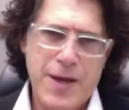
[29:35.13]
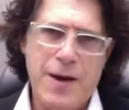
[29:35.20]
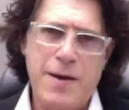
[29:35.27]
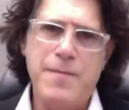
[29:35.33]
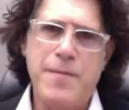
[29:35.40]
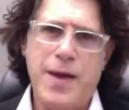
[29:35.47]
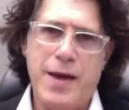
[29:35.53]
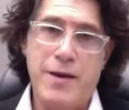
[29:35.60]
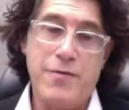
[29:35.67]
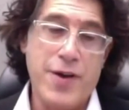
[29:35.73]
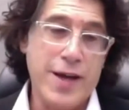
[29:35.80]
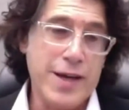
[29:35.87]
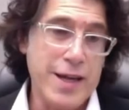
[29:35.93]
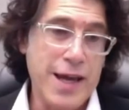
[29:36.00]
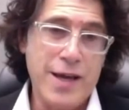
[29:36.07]
Yeah, and if
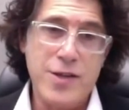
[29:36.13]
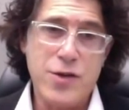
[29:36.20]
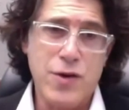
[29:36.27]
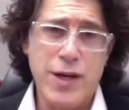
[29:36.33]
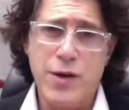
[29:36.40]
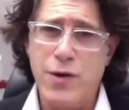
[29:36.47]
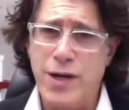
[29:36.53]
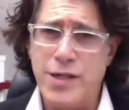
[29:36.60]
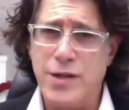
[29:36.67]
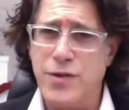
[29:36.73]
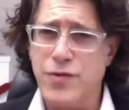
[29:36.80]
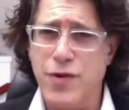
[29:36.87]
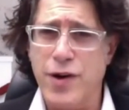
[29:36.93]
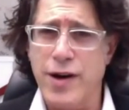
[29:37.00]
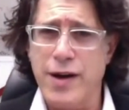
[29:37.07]
I can answer any
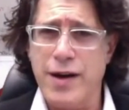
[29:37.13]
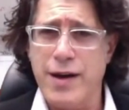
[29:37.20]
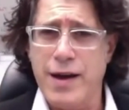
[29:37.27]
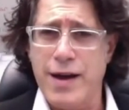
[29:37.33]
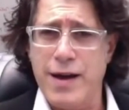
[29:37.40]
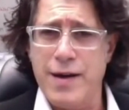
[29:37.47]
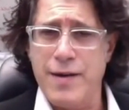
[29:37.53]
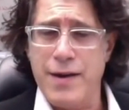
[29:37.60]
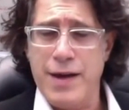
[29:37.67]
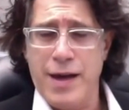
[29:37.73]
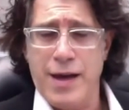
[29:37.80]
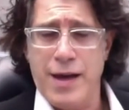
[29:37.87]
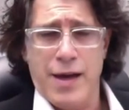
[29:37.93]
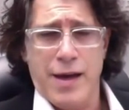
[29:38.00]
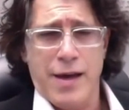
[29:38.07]
questions for you,
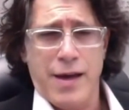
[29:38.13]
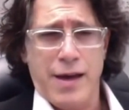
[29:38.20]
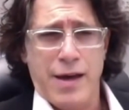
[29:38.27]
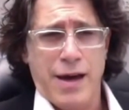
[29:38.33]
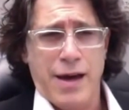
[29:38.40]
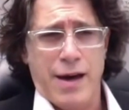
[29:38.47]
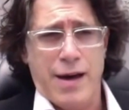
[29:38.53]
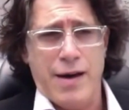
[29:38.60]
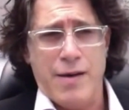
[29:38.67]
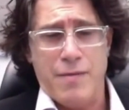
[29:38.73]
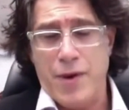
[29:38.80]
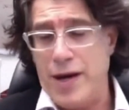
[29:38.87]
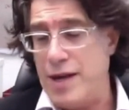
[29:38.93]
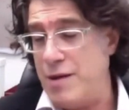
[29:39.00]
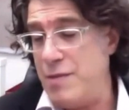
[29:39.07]

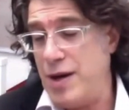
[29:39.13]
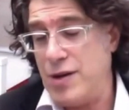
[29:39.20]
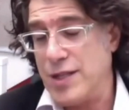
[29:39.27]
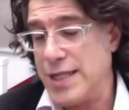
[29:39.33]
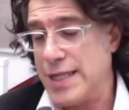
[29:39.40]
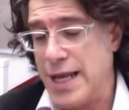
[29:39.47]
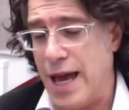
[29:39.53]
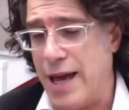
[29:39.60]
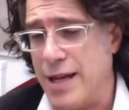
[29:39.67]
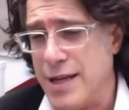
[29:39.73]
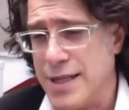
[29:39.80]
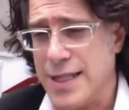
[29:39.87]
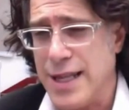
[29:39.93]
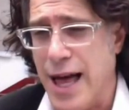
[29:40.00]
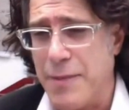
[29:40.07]
my email is
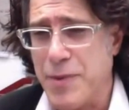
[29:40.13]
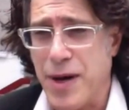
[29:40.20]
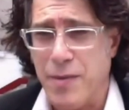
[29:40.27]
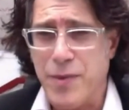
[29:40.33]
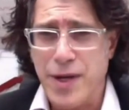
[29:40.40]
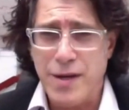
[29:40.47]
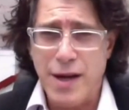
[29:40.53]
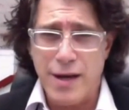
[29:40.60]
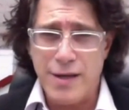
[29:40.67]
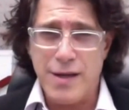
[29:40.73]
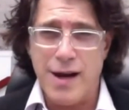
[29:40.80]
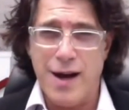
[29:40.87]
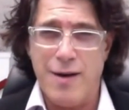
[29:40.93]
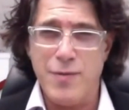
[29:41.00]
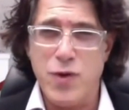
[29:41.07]

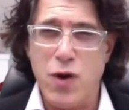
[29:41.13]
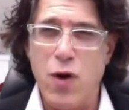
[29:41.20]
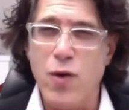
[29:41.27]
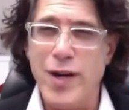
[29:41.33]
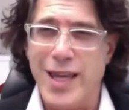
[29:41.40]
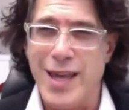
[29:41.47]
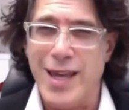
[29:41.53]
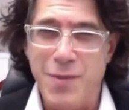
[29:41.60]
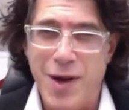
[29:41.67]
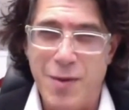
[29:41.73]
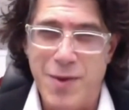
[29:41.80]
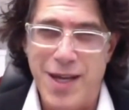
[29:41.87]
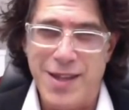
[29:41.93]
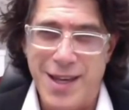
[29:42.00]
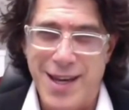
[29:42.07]
stan@slapcompany.com. Don't email
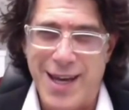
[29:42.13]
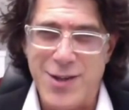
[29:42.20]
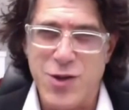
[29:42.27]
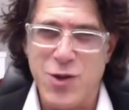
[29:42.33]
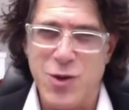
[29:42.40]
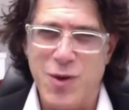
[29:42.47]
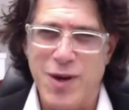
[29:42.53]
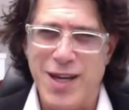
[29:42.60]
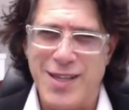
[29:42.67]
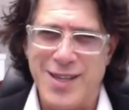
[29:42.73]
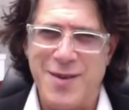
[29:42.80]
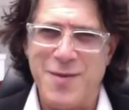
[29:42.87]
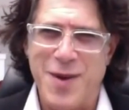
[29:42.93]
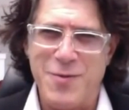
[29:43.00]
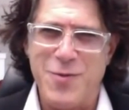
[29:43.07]
me in the next 2 weeks.
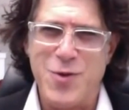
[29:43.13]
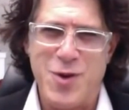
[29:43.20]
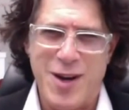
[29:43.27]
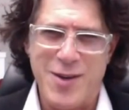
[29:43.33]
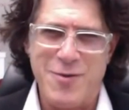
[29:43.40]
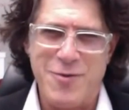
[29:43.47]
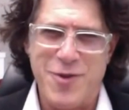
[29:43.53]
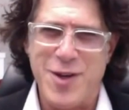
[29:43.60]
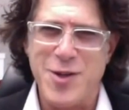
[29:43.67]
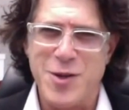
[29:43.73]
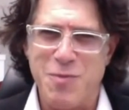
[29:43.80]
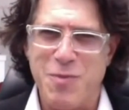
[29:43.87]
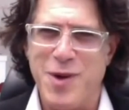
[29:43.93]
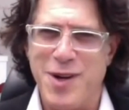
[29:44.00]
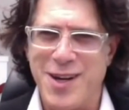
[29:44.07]
I'm trying to
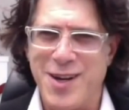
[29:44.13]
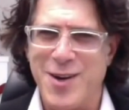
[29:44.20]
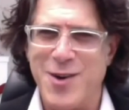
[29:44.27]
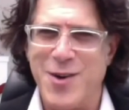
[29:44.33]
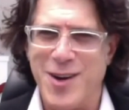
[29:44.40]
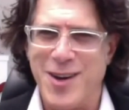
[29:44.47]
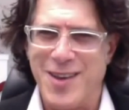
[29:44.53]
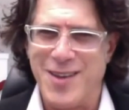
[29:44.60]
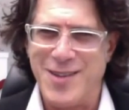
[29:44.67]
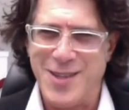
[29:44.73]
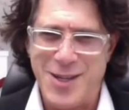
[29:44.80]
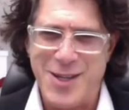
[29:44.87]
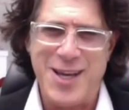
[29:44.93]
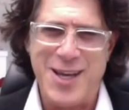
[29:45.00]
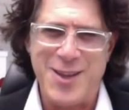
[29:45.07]
finish a book according
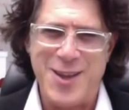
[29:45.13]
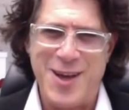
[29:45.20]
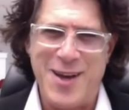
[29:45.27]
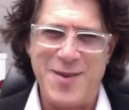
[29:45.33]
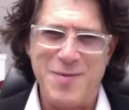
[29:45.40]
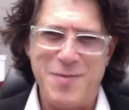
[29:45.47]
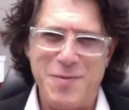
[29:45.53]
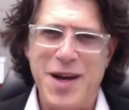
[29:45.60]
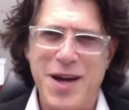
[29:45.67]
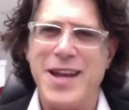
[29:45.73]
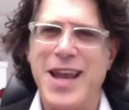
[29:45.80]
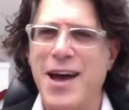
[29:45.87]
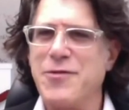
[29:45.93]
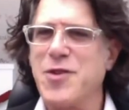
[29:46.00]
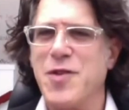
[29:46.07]
to deadline.
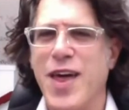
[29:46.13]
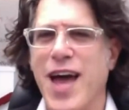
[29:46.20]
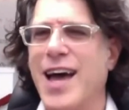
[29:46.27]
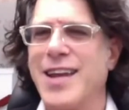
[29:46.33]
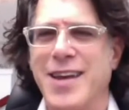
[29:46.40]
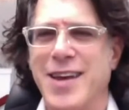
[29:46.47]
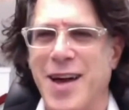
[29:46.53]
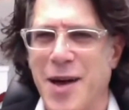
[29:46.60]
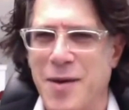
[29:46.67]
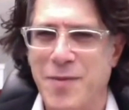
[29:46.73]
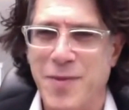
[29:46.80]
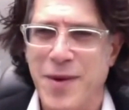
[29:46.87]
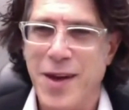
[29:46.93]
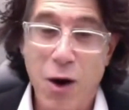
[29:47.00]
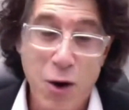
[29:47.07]
But after that,
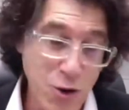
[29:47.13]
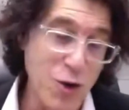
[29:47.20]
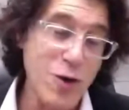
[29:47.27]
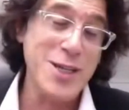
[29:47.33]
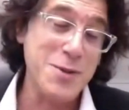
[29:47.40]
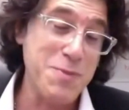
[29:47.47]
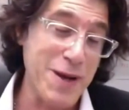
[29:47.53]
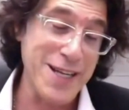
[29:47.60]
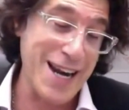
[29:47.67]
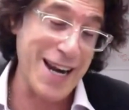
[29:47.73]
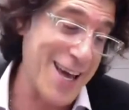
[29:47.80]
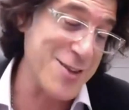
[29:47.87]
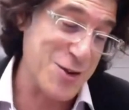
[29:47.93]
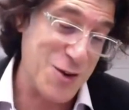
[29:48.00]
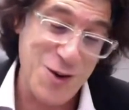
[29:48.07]
or don't expect an
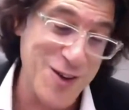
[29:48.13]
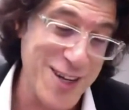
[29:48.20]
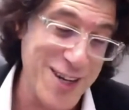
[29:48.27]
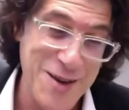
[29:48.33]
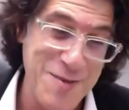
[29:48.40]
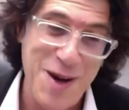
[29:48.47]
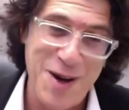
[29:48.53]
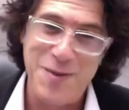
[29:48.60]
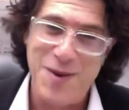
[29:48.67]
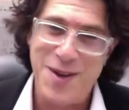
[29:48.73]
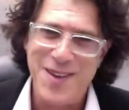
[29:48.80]
answer. You can email